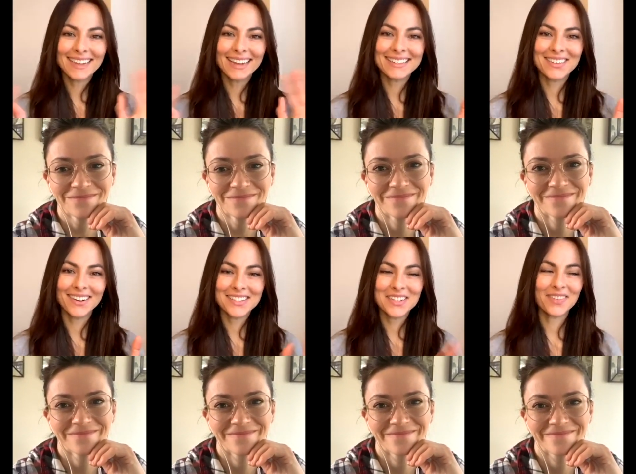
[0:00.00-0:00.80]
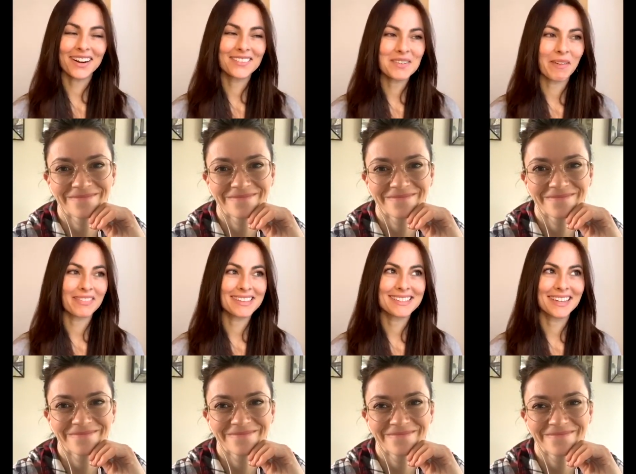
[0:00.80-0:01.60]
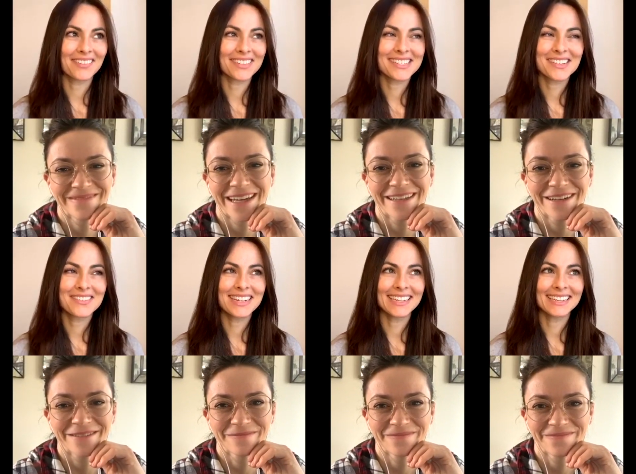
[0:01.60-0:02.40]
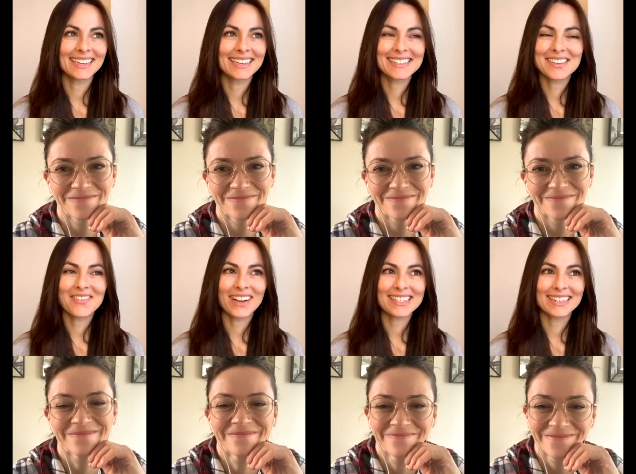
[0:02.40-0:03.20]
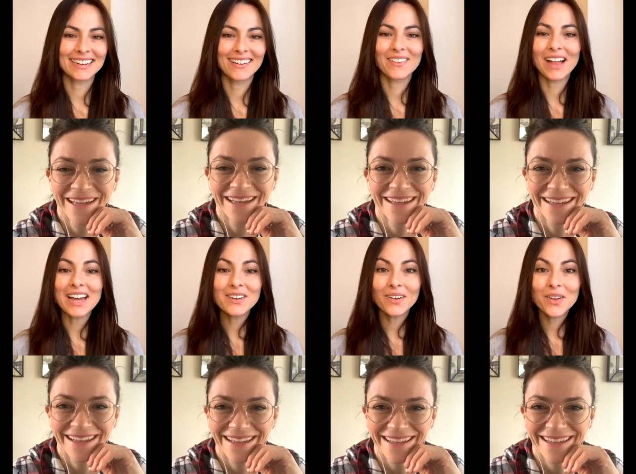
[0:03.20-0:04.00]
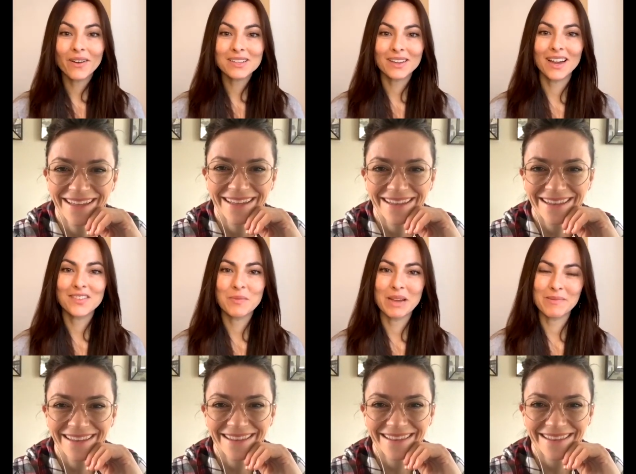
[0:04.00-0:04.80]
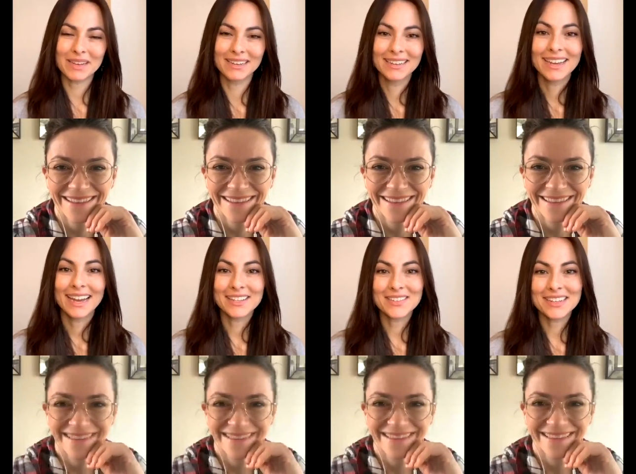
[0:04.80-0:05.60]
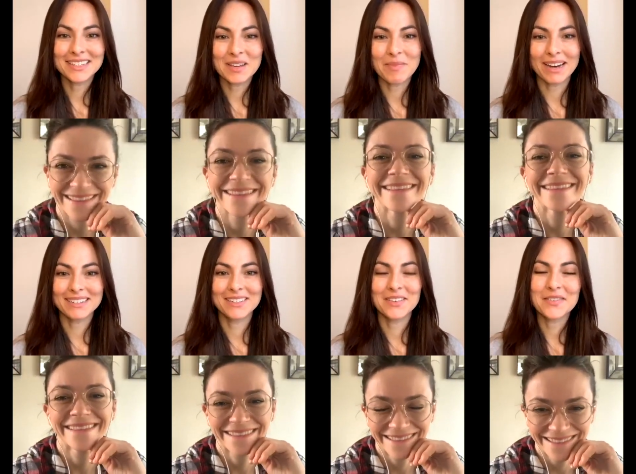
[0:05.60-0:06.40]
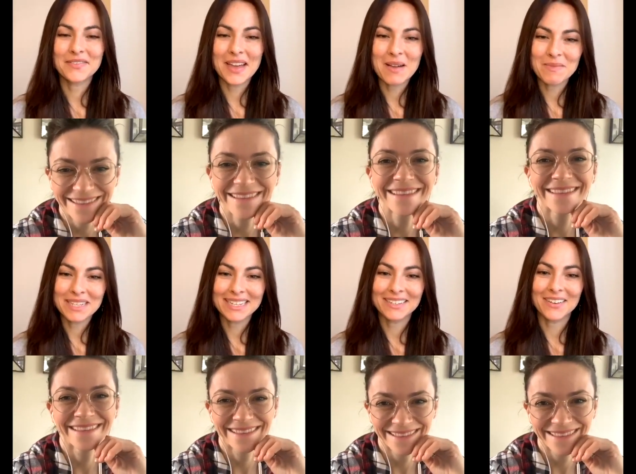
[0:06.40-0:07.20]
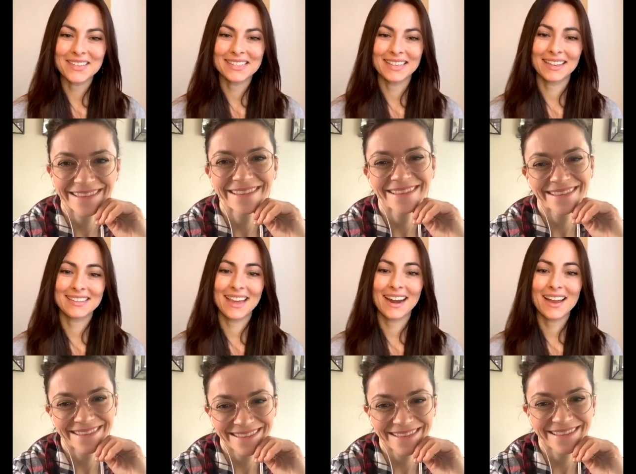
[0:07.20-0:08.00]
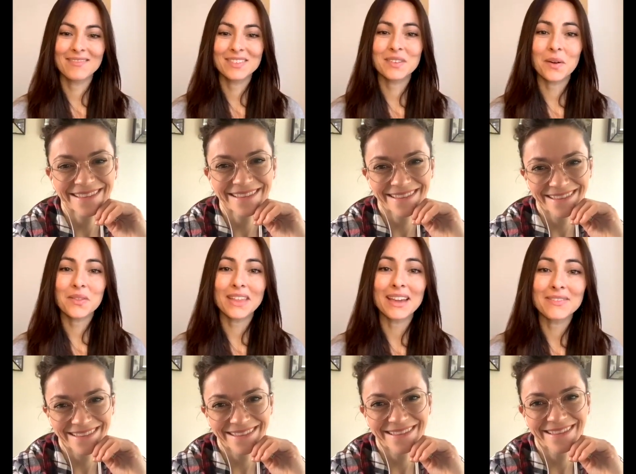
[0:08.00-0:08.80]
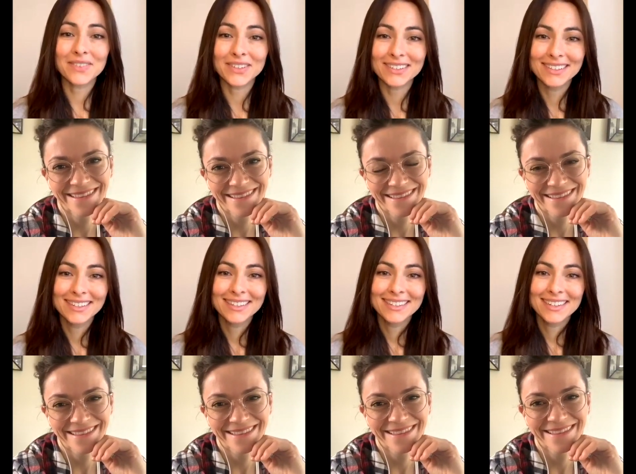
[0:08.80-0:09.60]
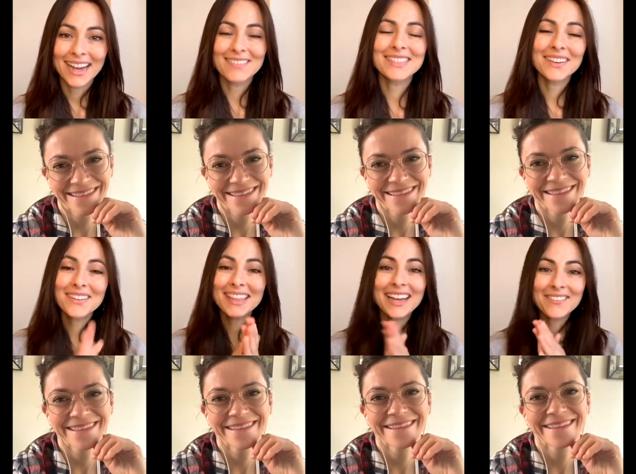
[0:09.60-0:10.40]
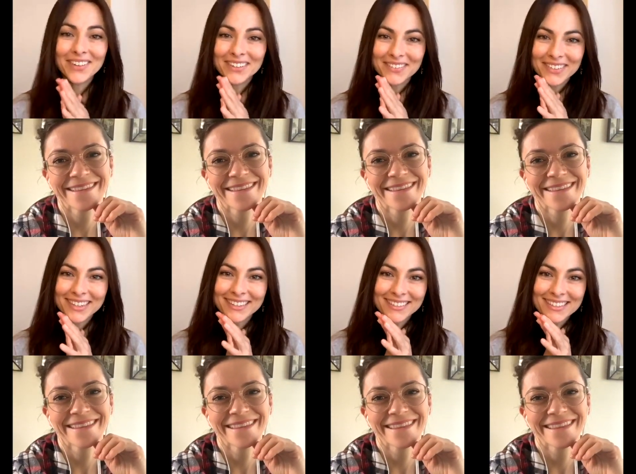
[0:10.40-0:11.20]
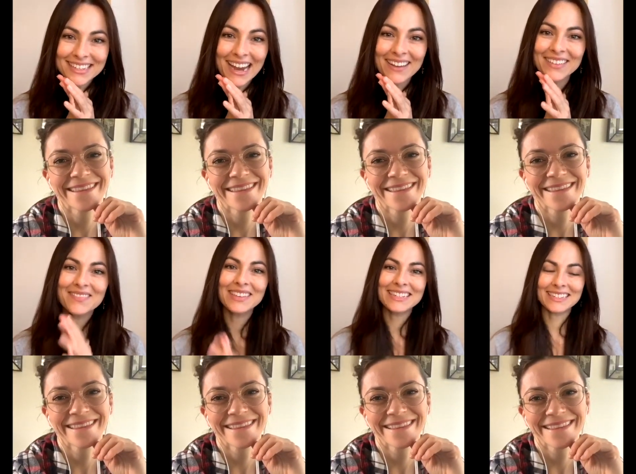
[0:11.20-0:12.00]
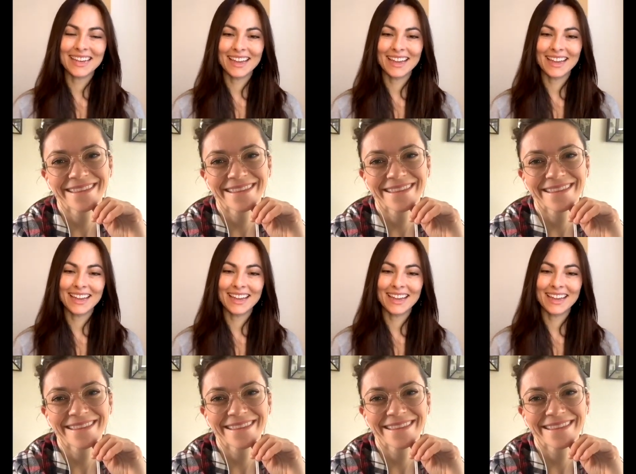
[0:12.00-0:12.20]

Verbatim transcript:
Speaker 1: I could talk to you forever about this stuff. It's, I know. It's so fascinating. all right. Well, I know you also have your baby, and you need to get back to your family and all these things. And I'm so thankful I'm so thankful for you to chat with me today.